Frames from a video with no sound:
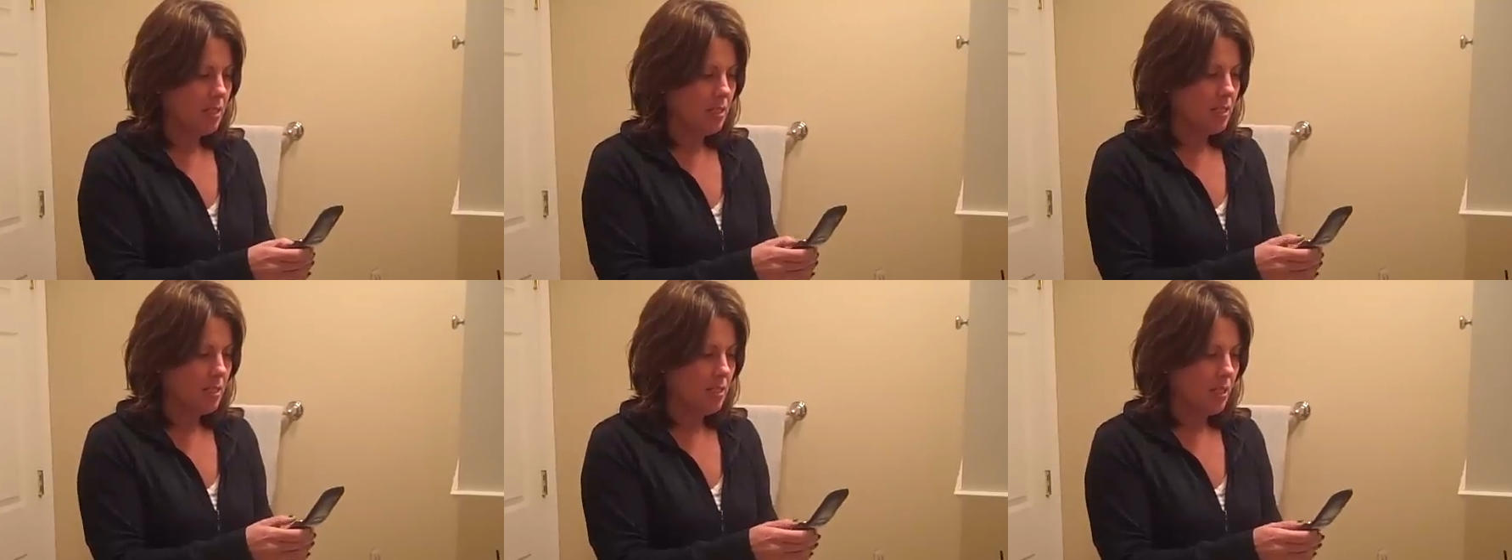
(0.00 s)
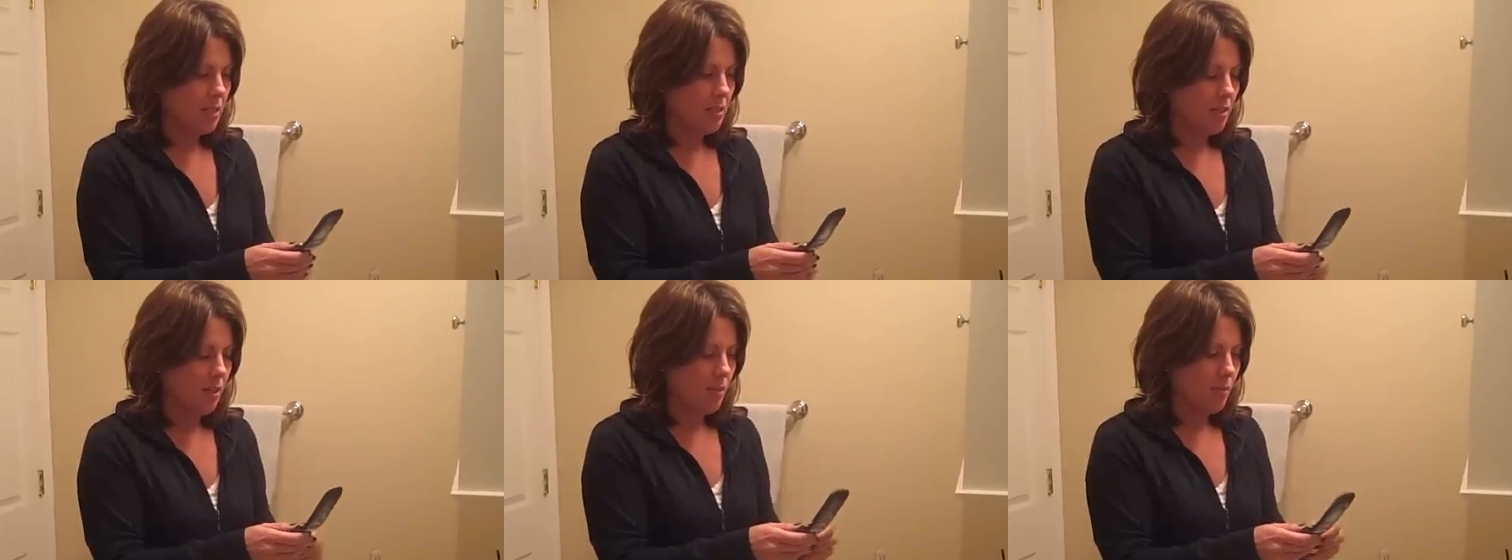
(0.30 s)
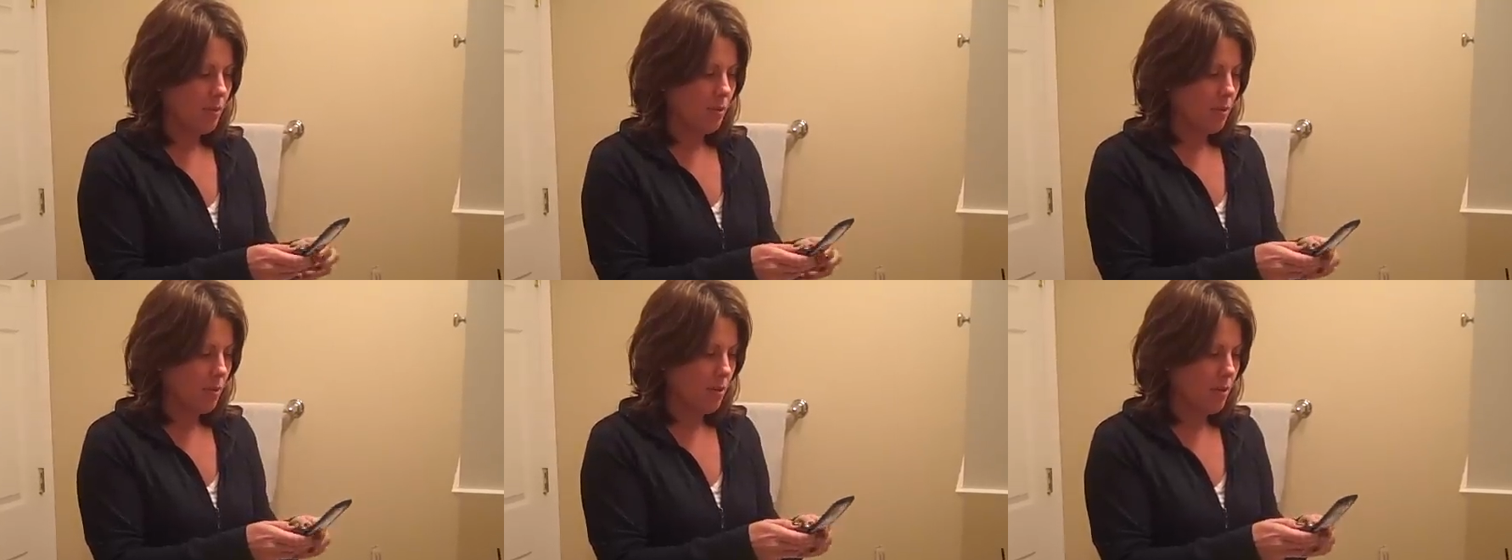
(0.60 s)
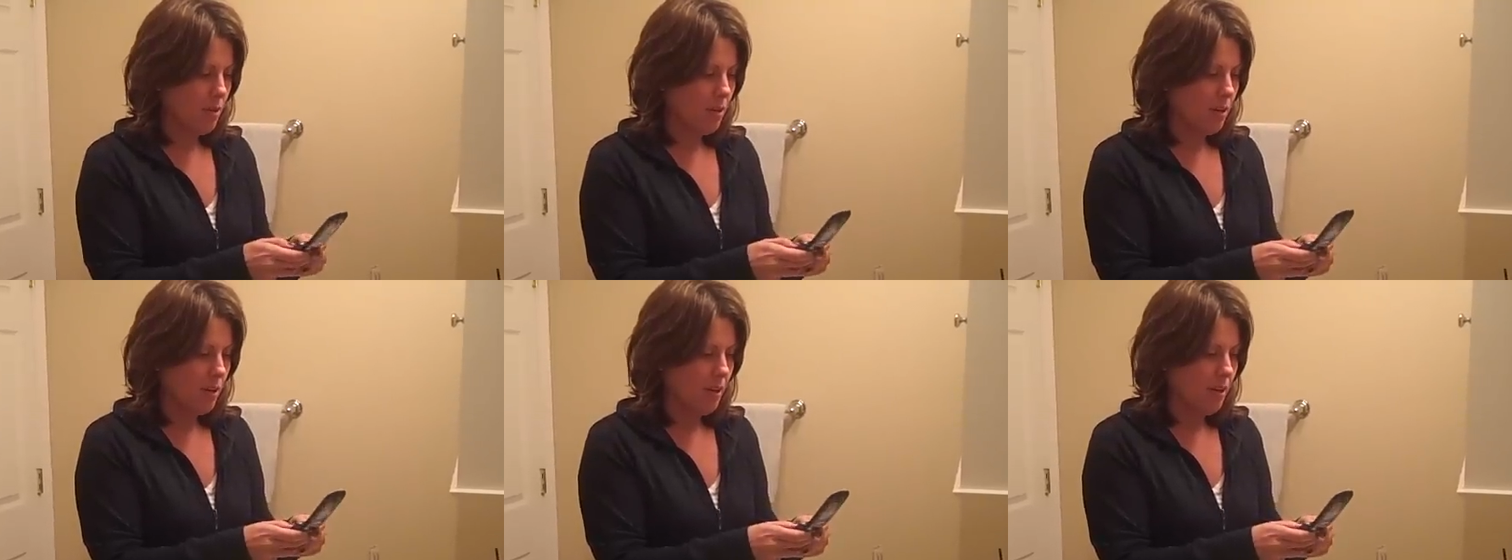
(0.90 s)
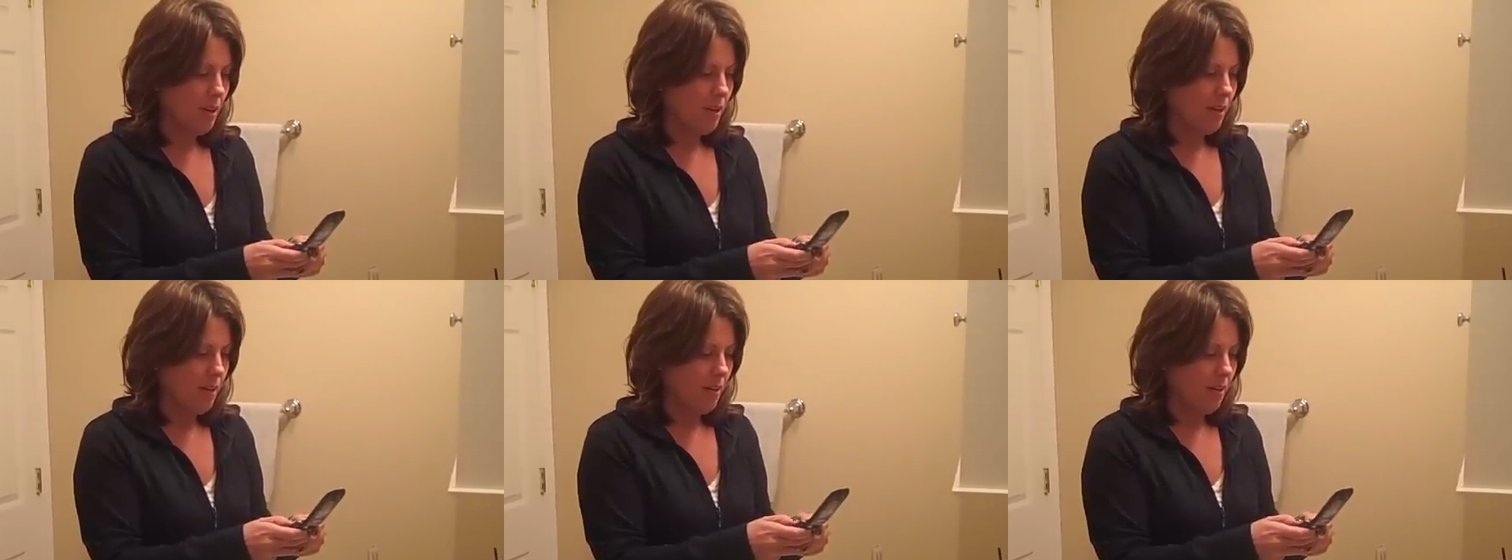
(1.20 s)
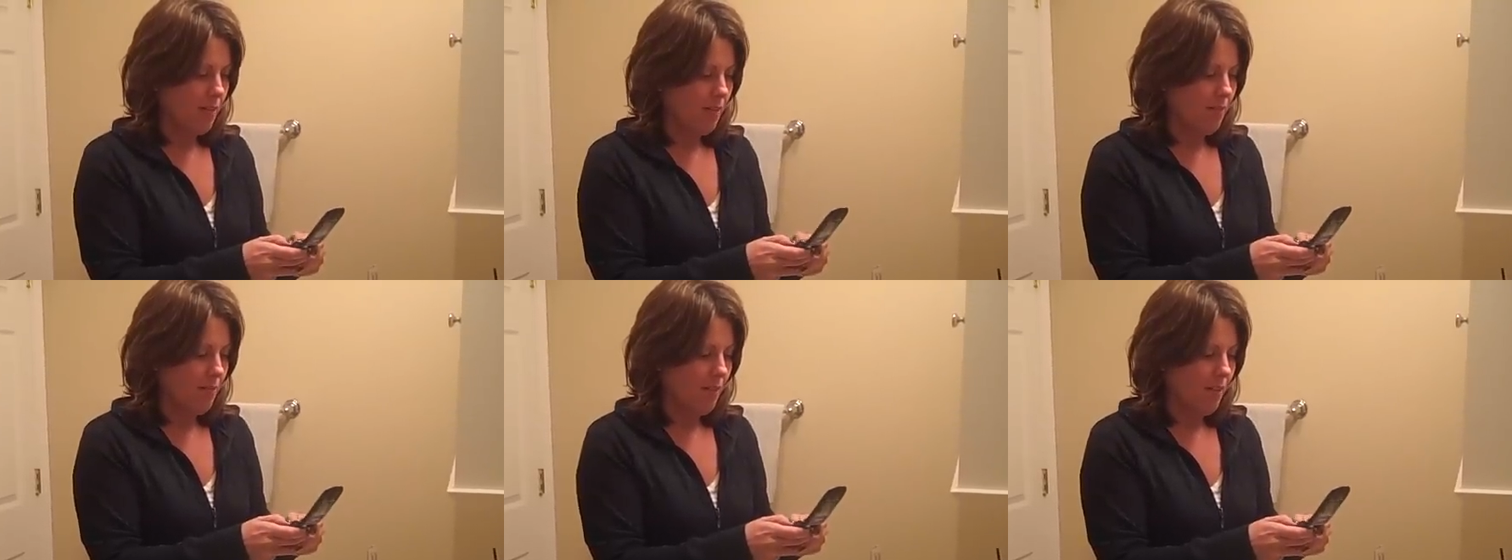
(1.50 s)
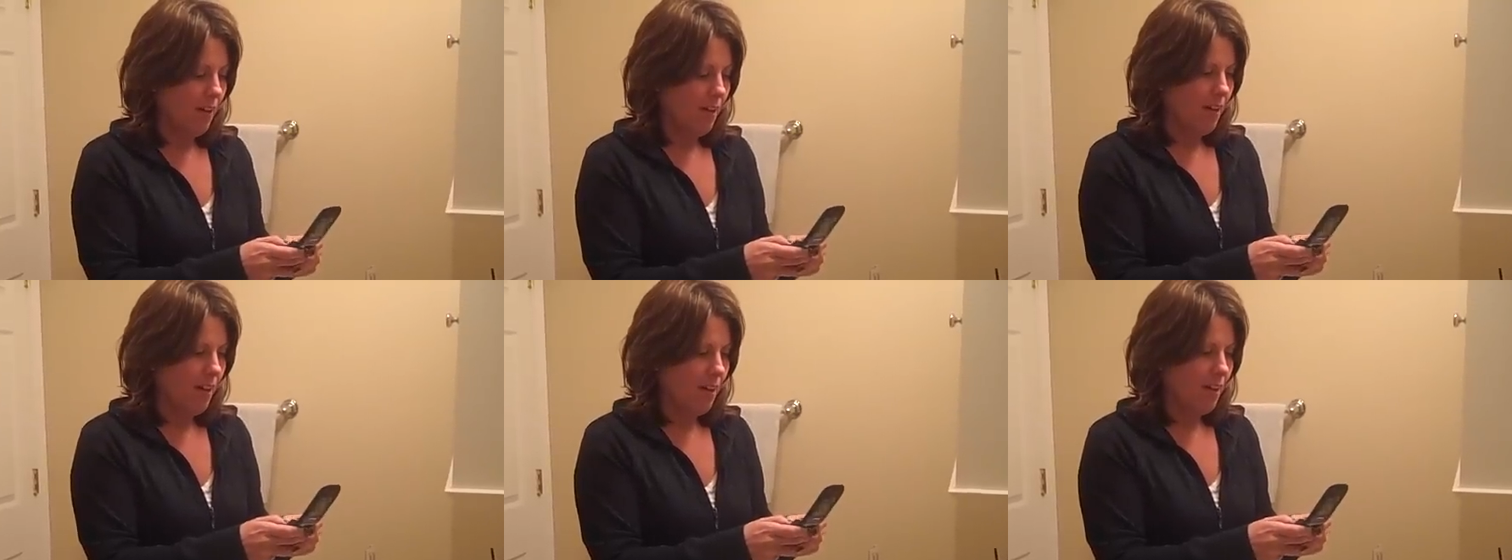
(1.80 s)
Set timer,
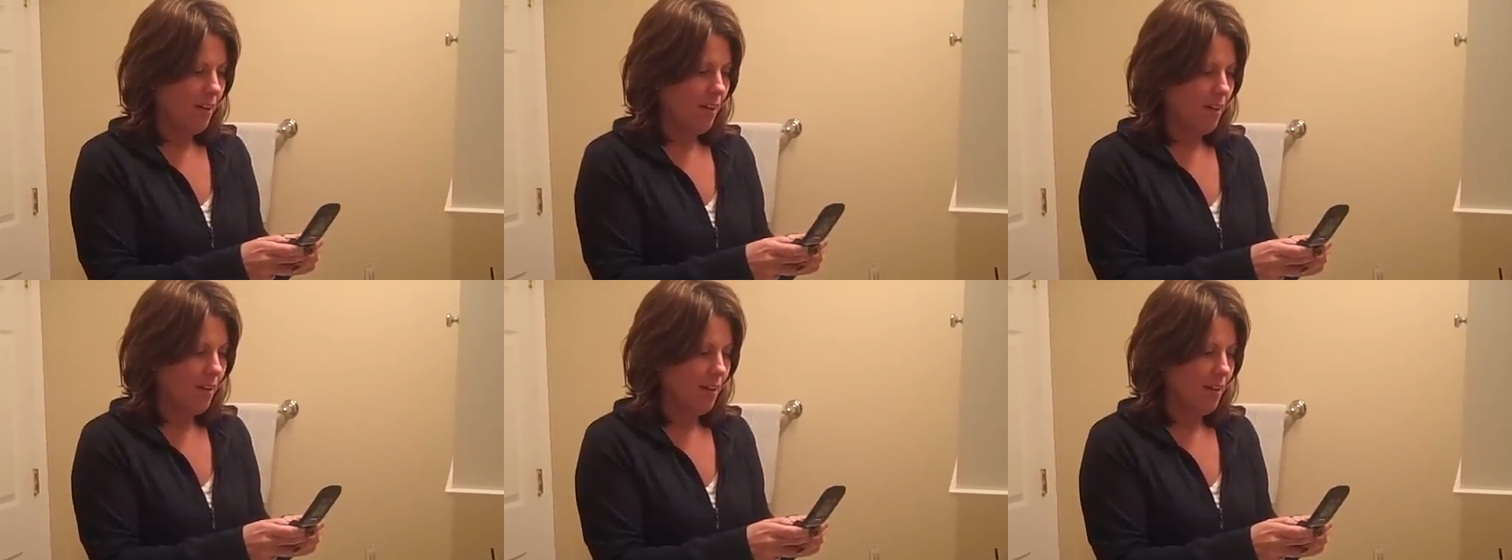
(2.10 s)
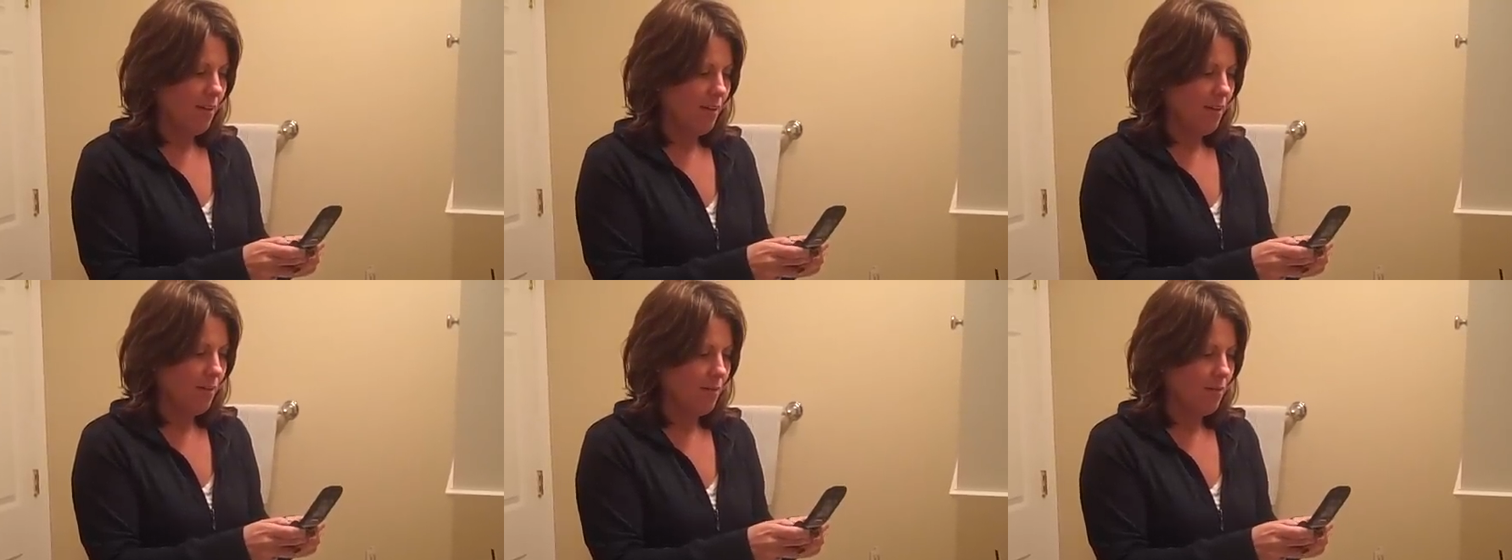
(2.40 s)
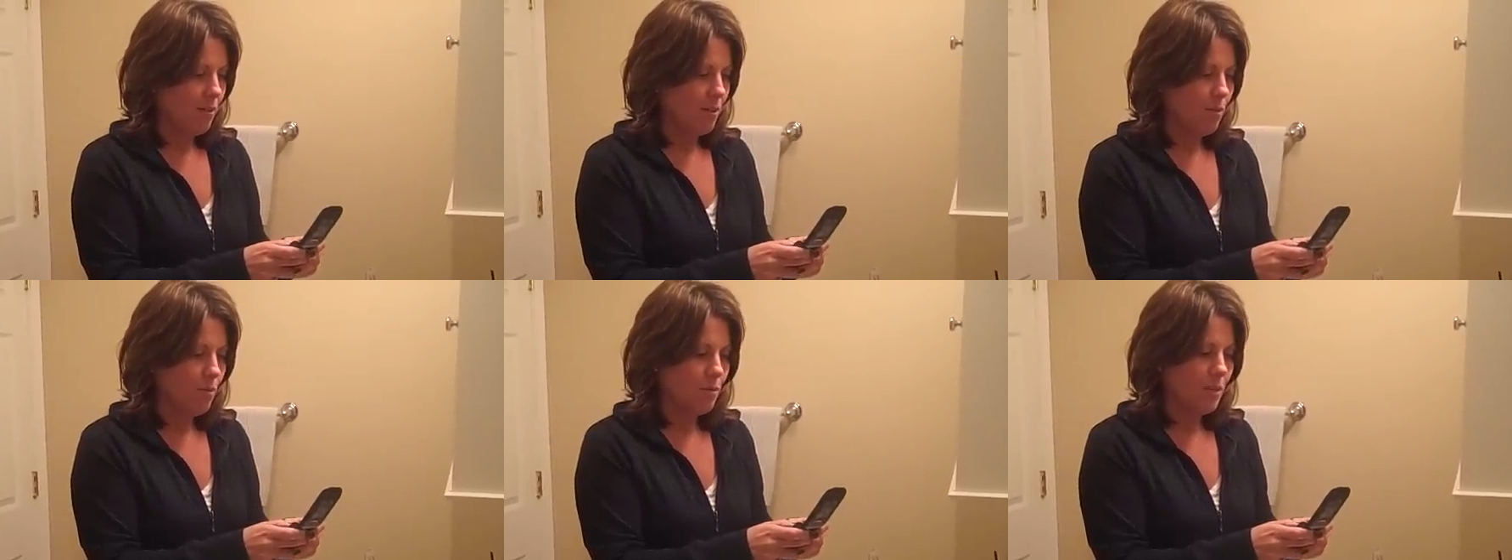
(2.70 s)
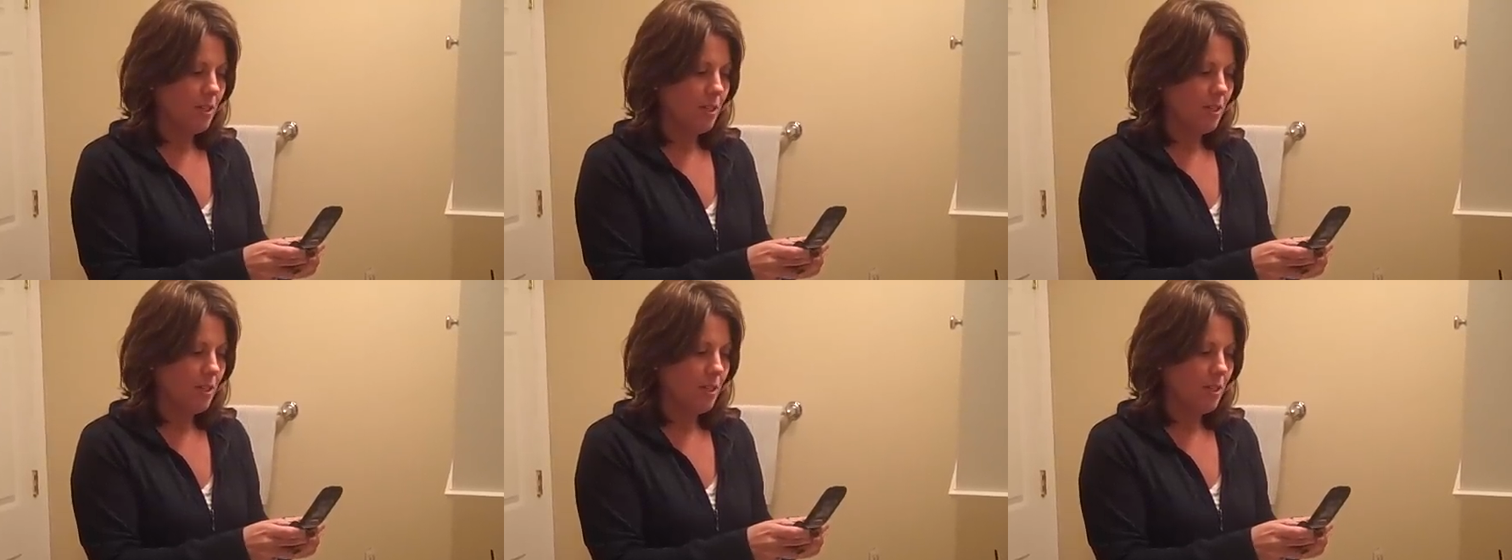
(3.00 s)
nope,